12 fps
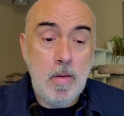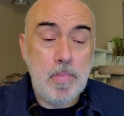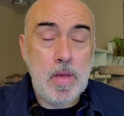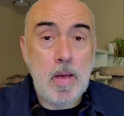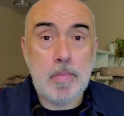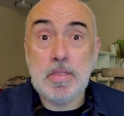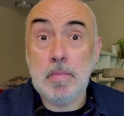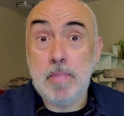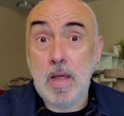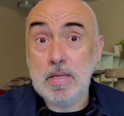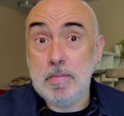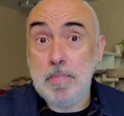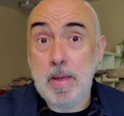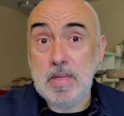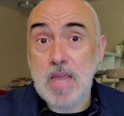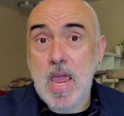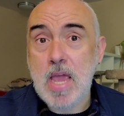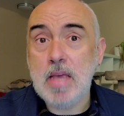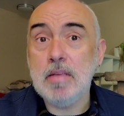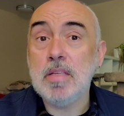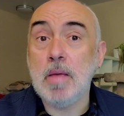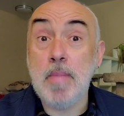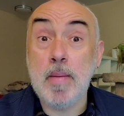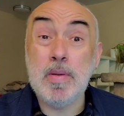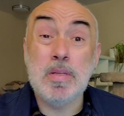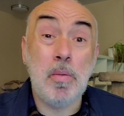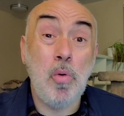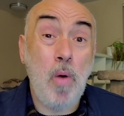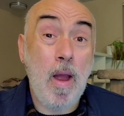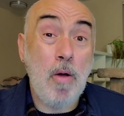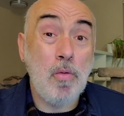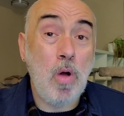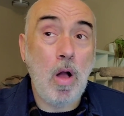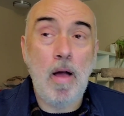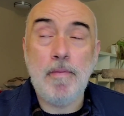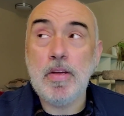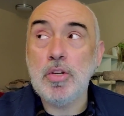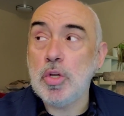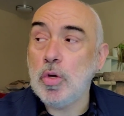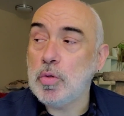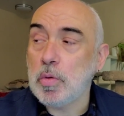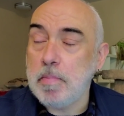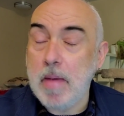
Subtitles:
pick up some beignets and maybe some ground coffee to use with